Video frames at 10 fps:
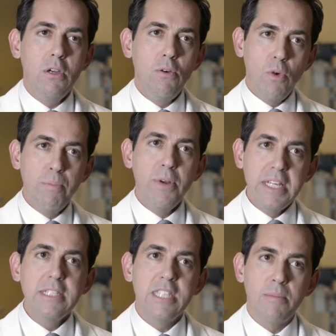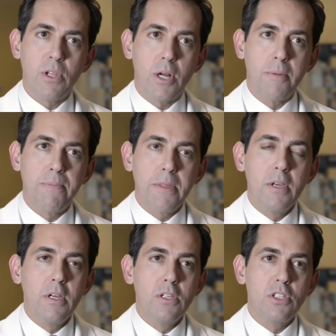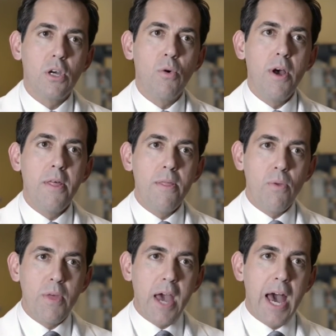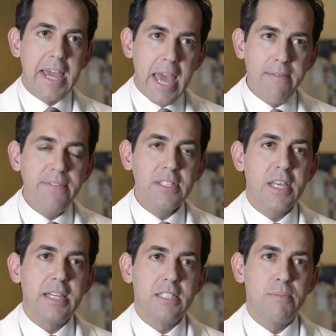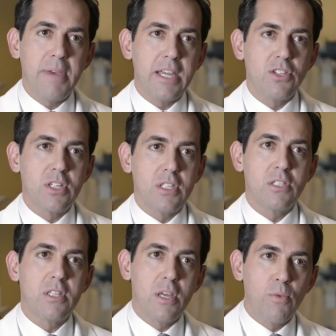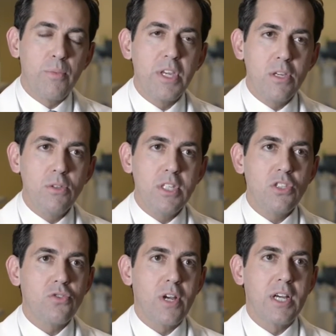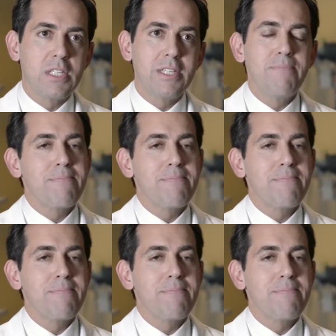were pretty similar. So I emphasize to patients that when we use these drugs,